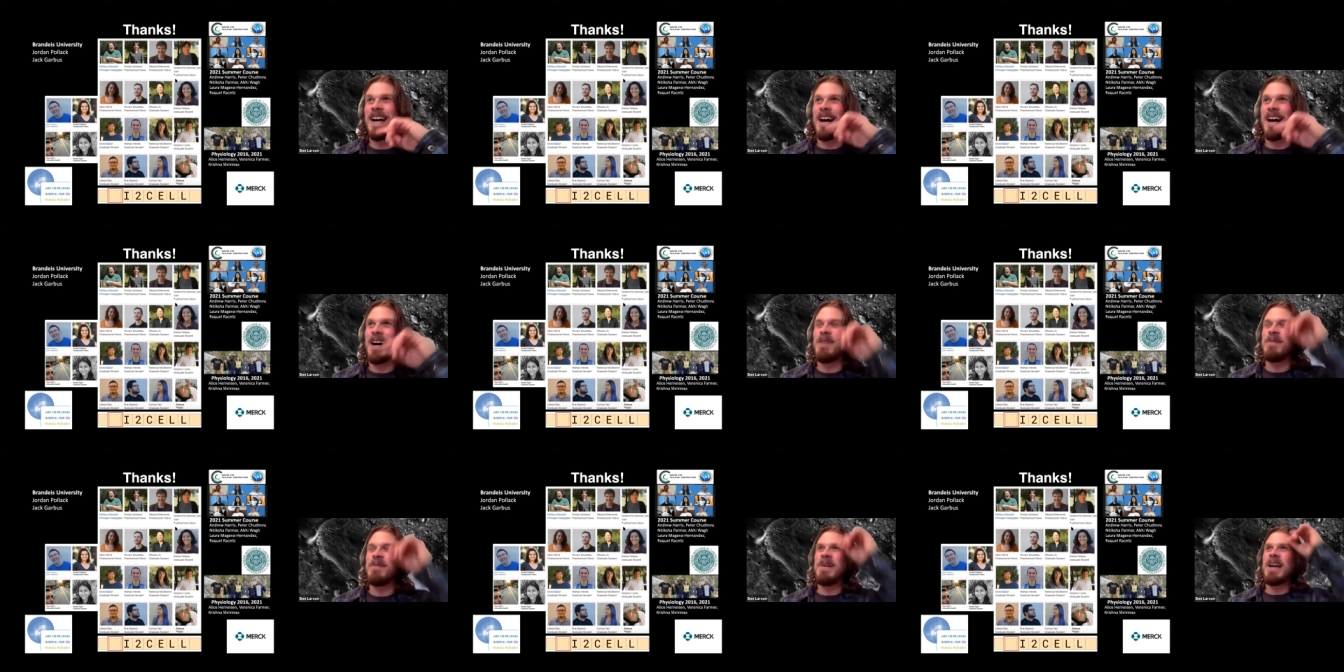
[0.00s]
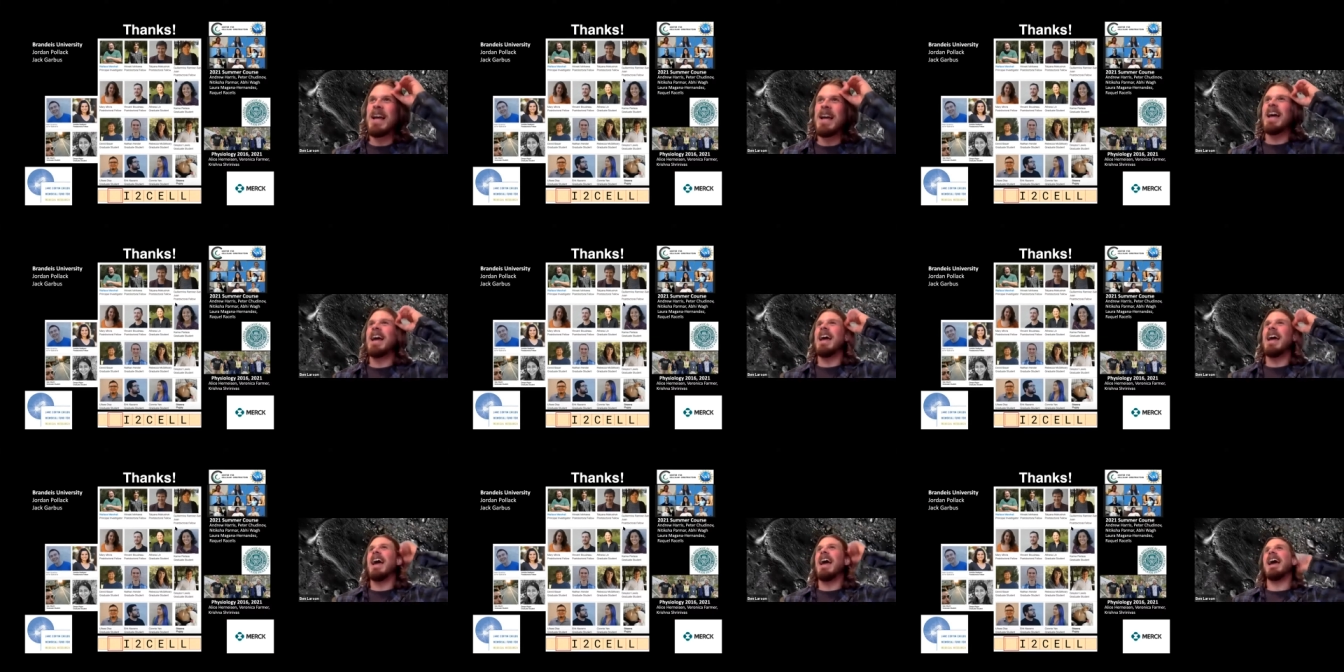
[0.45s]
Um,
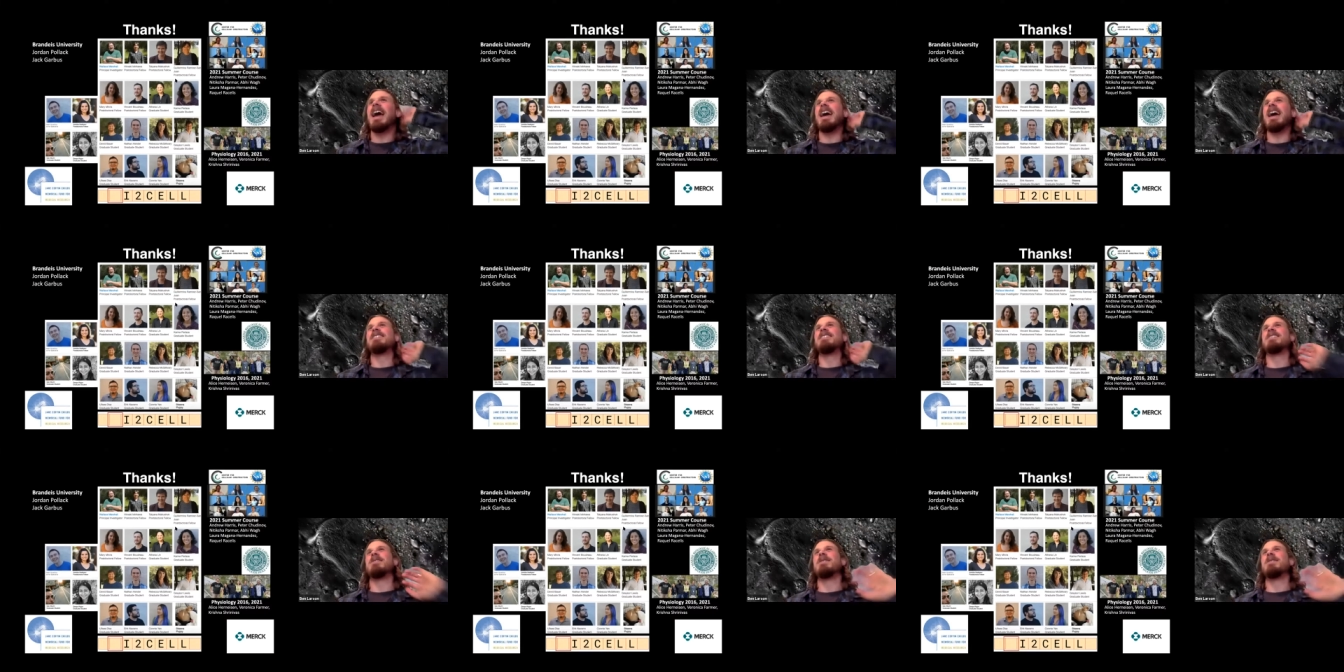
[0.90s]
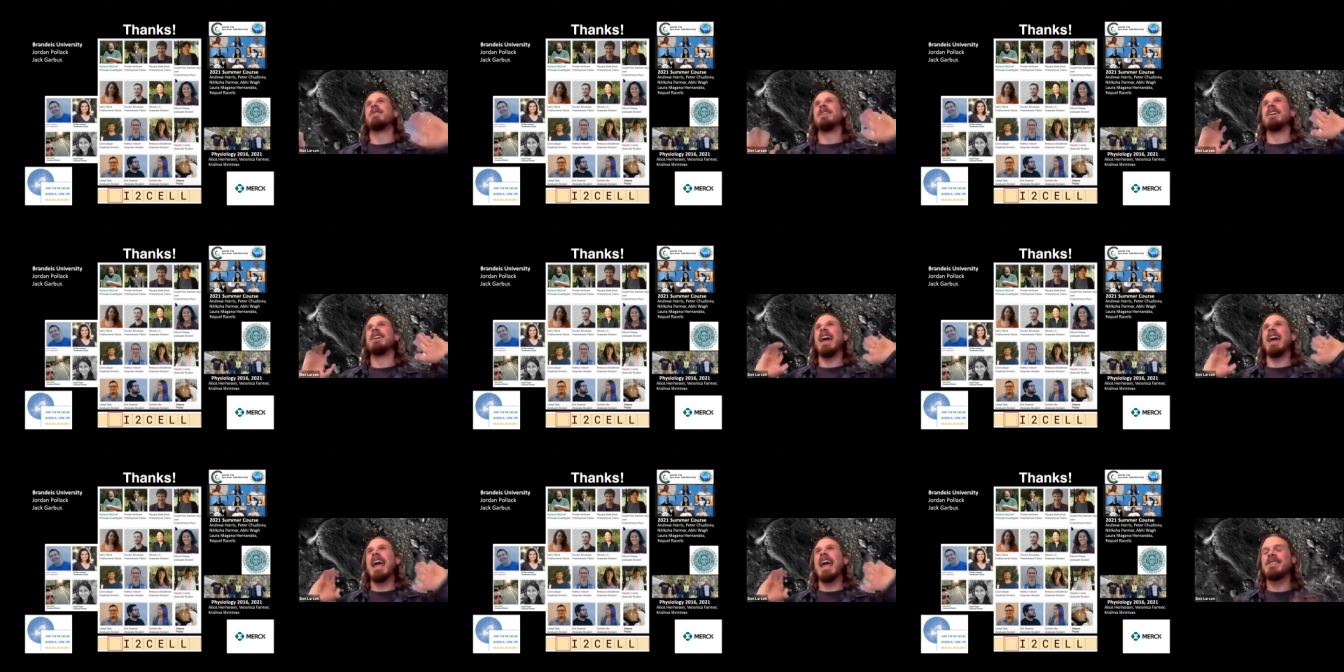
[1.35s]
and so
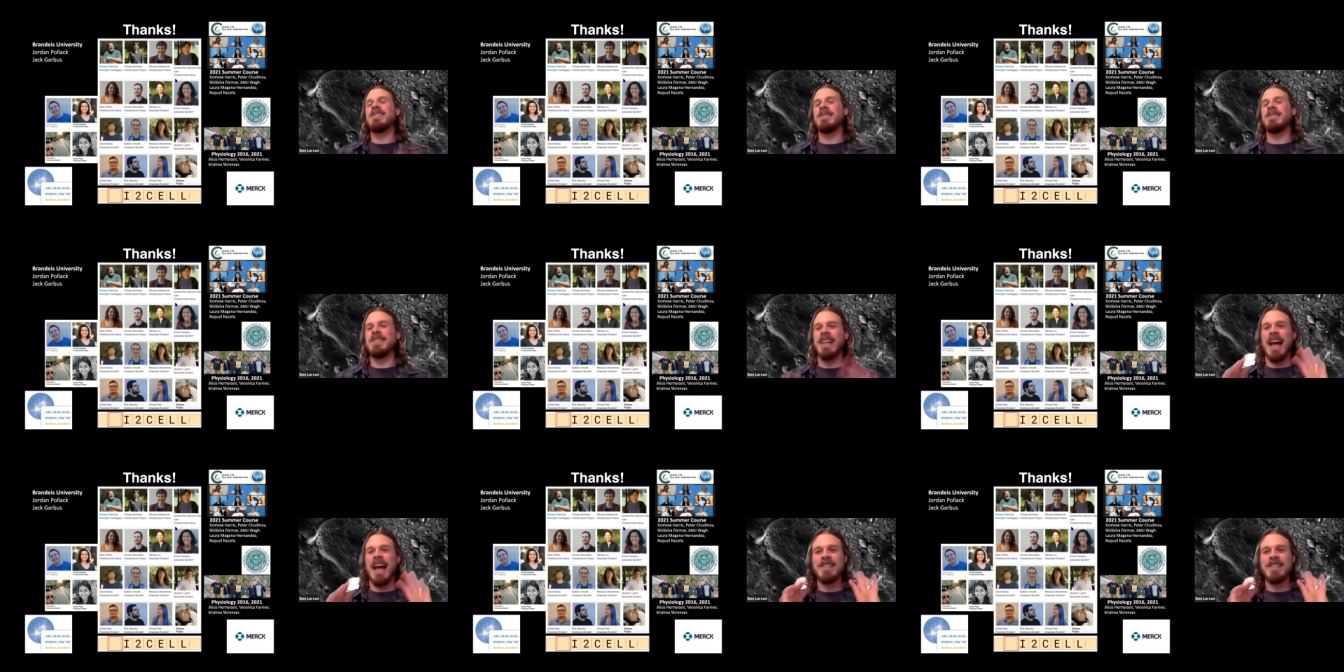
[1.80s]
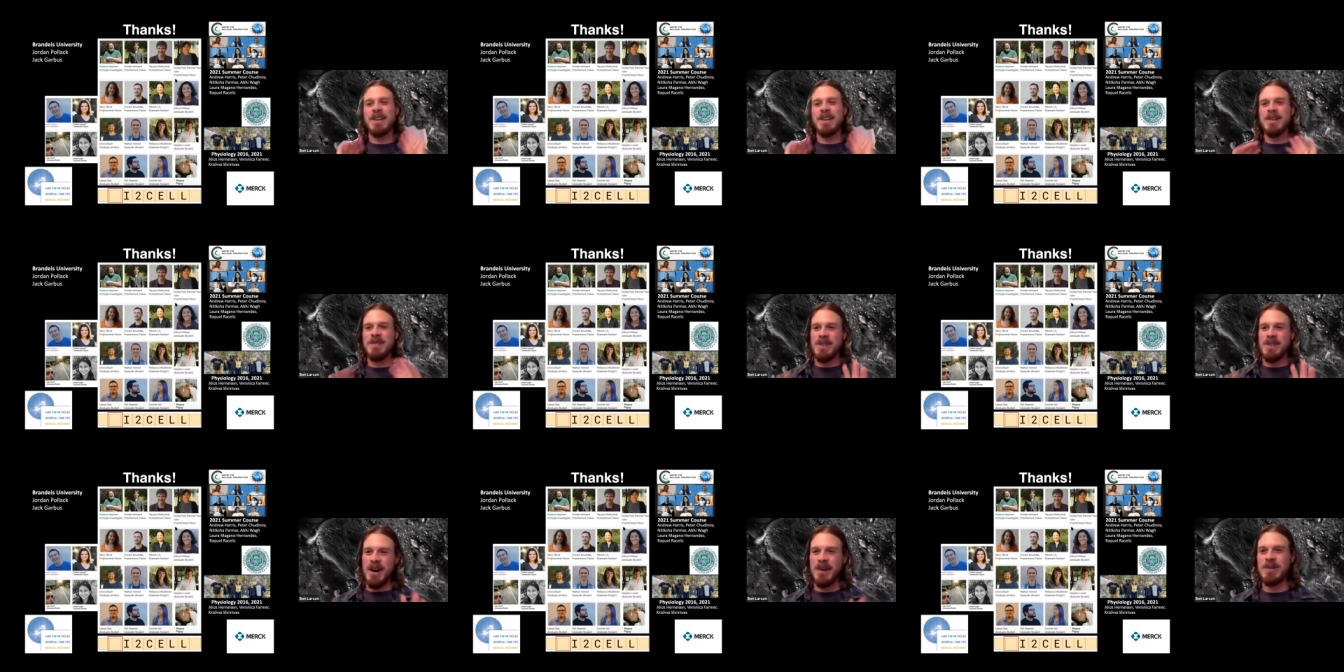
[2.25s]
the answer is I
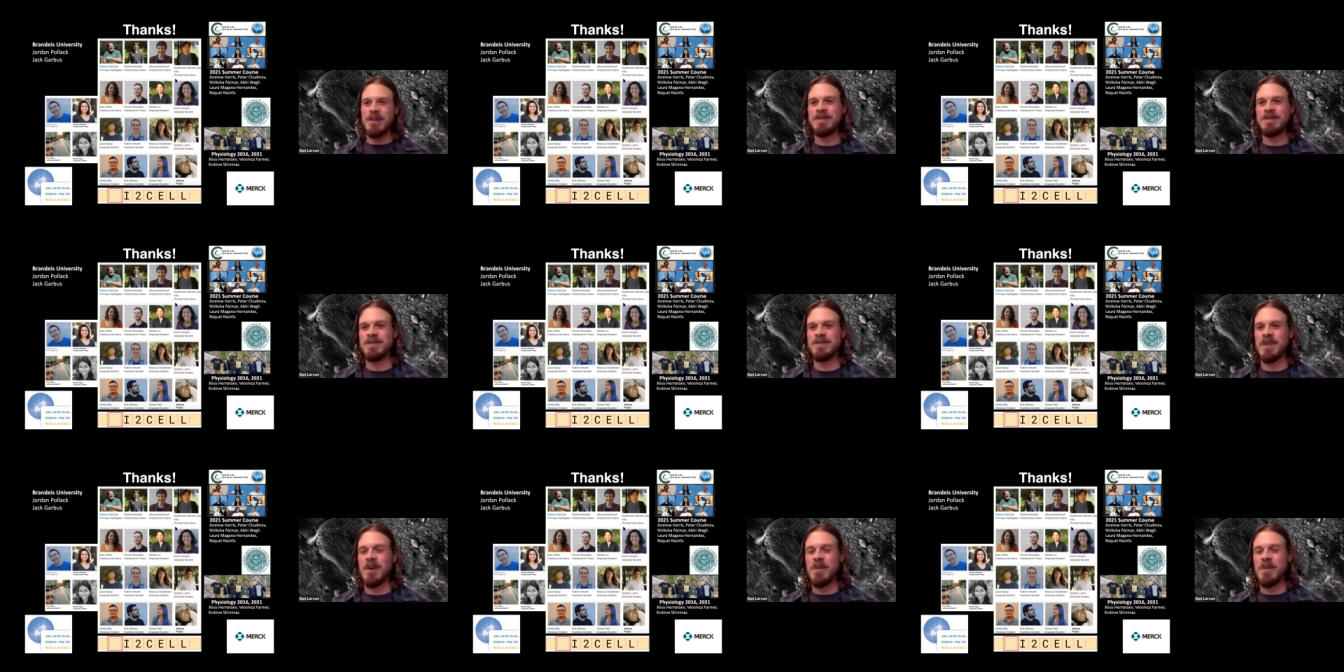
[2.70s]
don't know